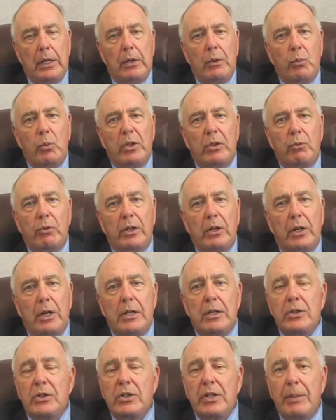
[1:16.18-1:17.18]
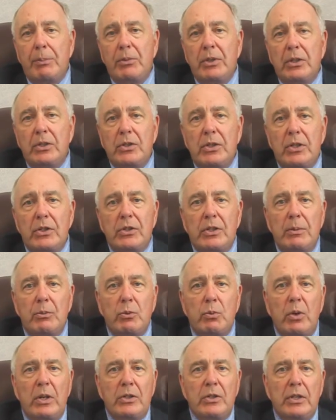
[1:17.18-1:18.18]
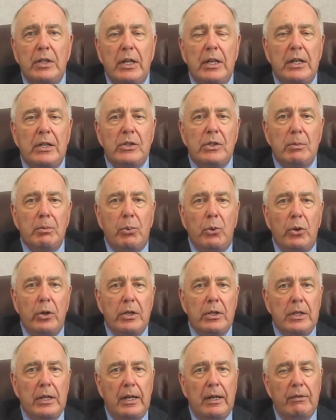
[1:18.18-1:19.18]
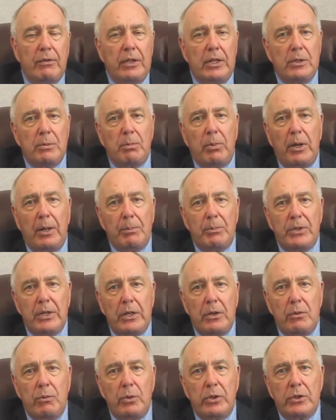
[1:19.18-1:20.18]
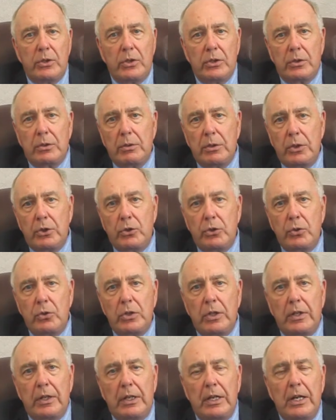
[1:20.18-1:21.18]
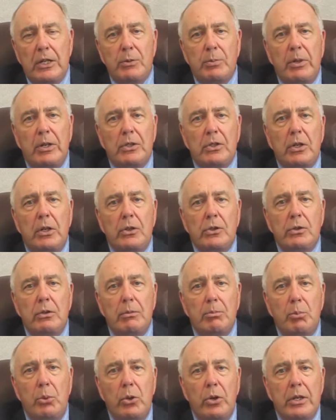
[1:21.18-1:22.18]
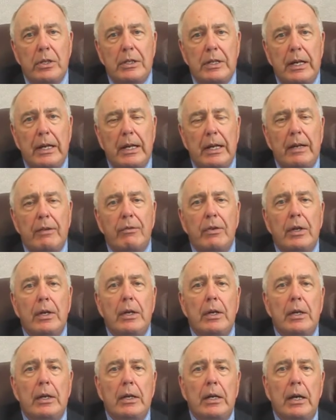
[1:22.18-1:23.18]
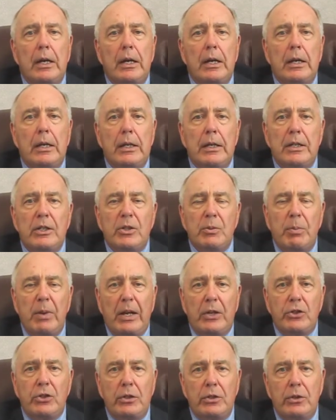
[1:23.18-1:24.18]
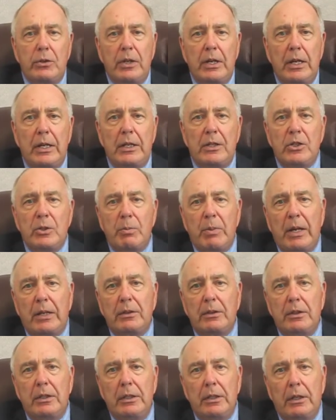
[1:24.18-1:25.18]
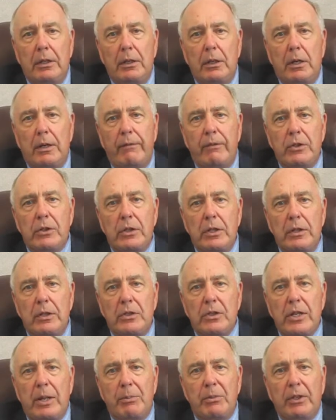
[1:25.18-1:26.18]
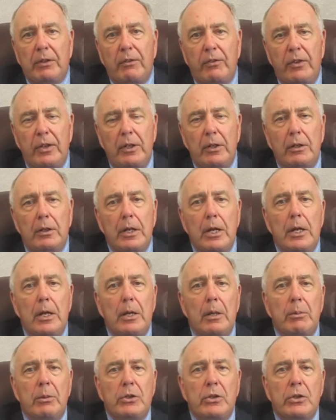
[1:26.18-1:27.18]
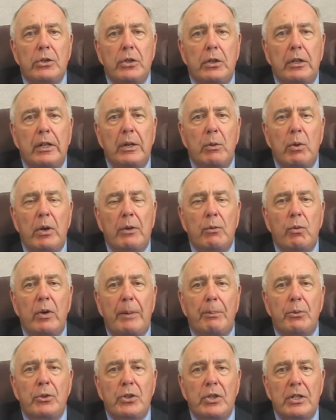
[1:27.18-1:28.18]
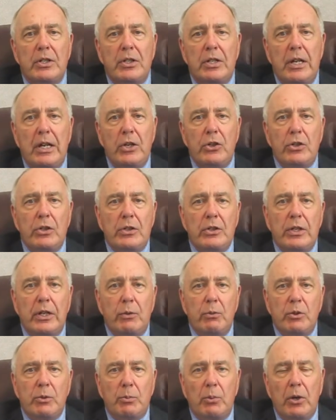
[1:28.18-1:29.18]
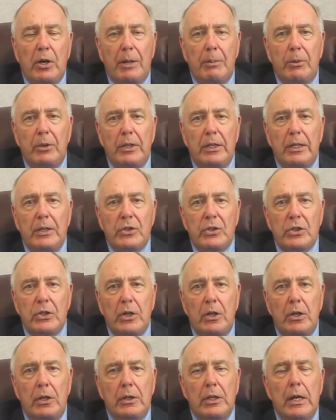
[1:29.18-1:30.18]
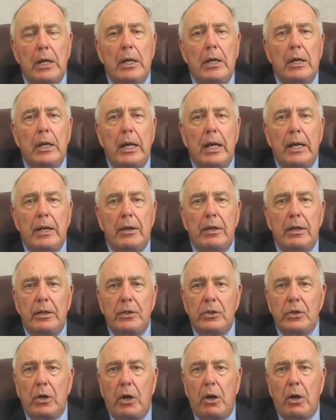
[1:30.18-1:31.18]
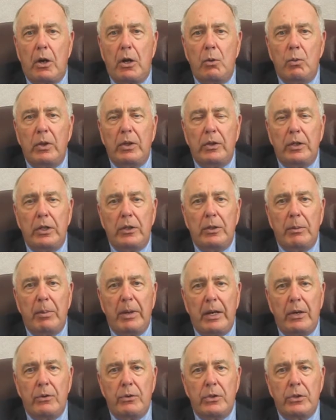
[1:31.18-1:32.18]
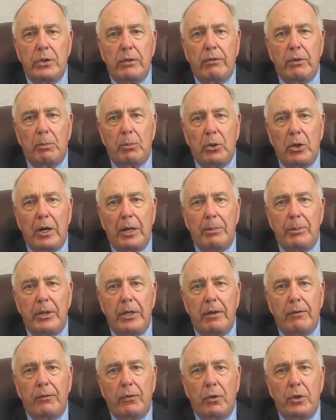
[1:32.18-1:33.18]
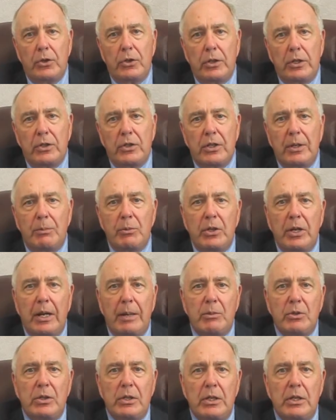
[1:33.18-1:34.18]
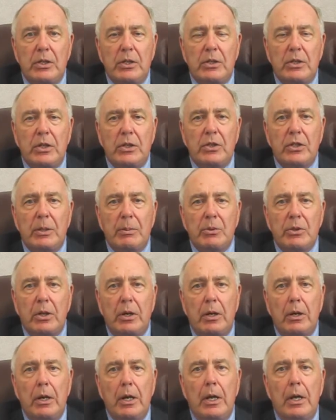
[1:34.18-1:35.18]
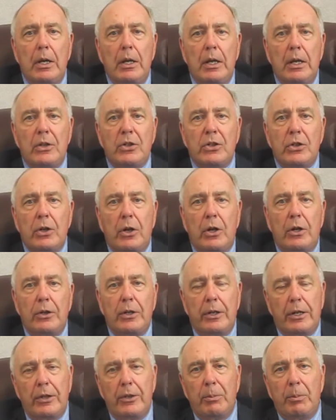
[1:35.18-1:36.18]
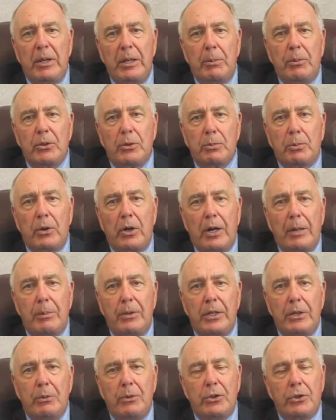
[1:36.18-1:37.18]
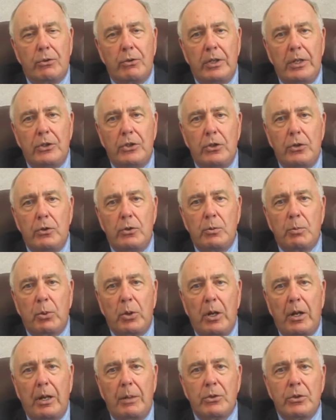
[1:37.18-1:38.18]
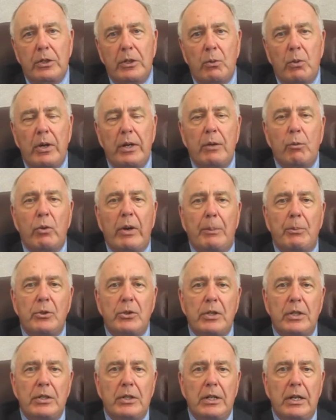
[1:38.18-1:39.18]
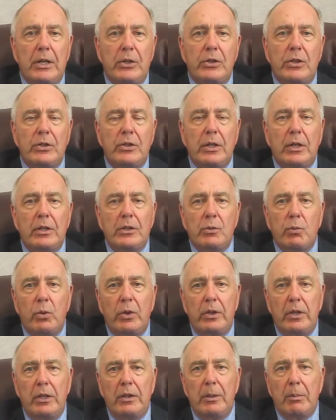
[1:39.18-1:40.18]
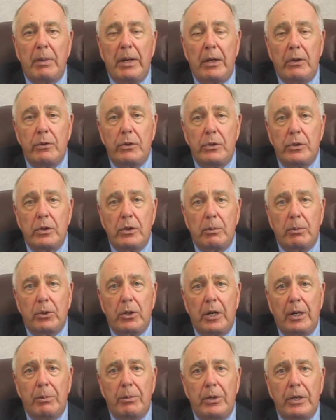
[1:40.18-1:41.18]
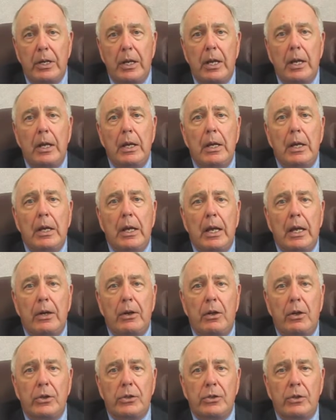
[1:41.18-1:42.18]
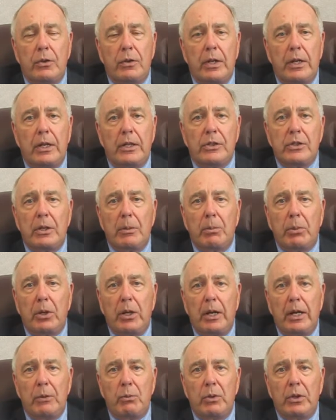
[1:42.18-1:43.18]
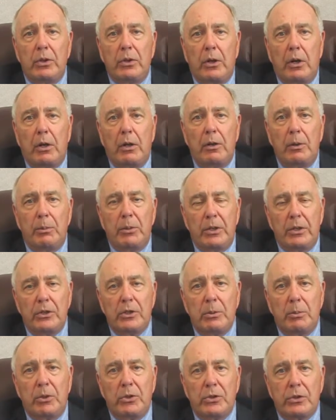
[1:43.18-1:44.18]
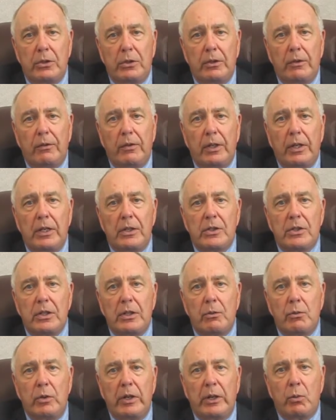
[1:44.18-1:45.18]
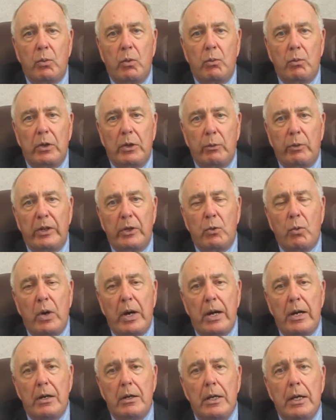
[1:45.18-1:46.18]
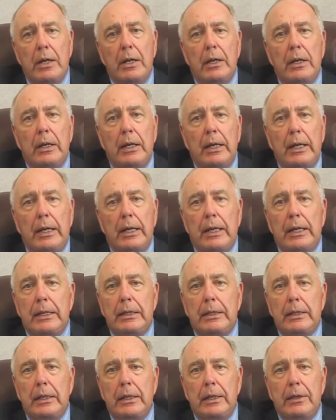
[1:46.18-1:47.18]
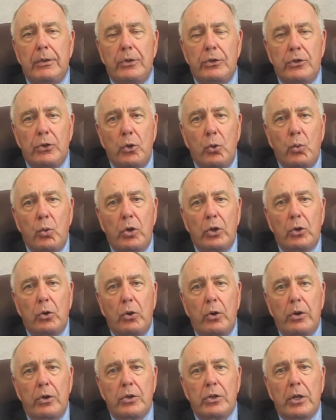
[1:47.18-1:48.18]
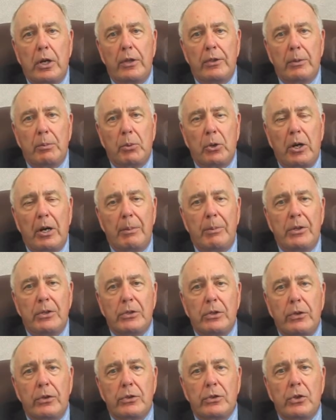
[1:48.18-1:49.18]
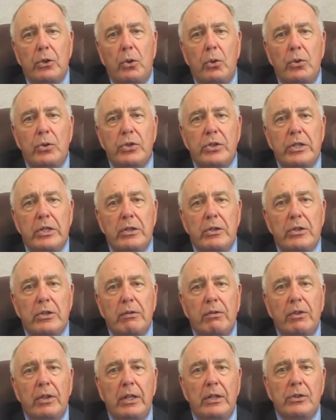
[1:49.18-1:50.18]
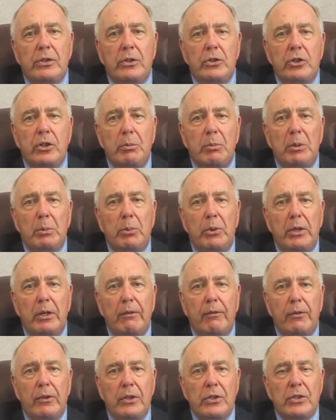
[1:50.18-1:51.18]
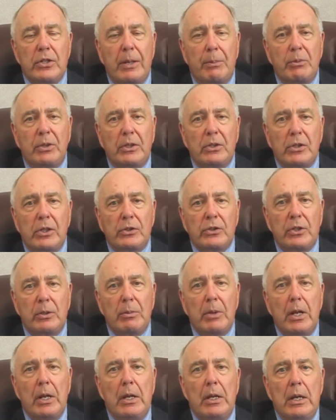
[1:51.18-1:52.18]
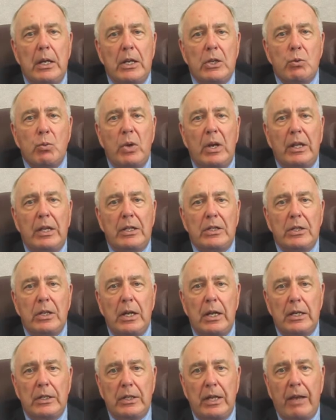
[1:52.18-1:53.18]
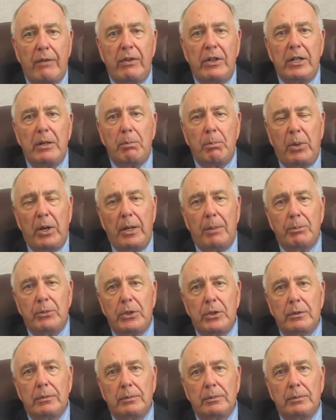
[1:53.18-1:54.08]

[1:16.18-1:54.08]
With regard to septic systems, once again, it's important to have these pumped out, which is usually the case, but it's also important to have an inspection. You can inspect obviously the septic field, but you certainly want representations that it was properly installed and it's all within the boundaries of the property. Unfortunately, sometimes these systems are installed on other people's property, which creates huge problems, so you want representations that it's within the boundaries of the property, and also that it's complied with all the municipal certificates that were required, and there's no work orders on the property. So there's a whole series of things that should be put in for the septic system, as well as having it pumped.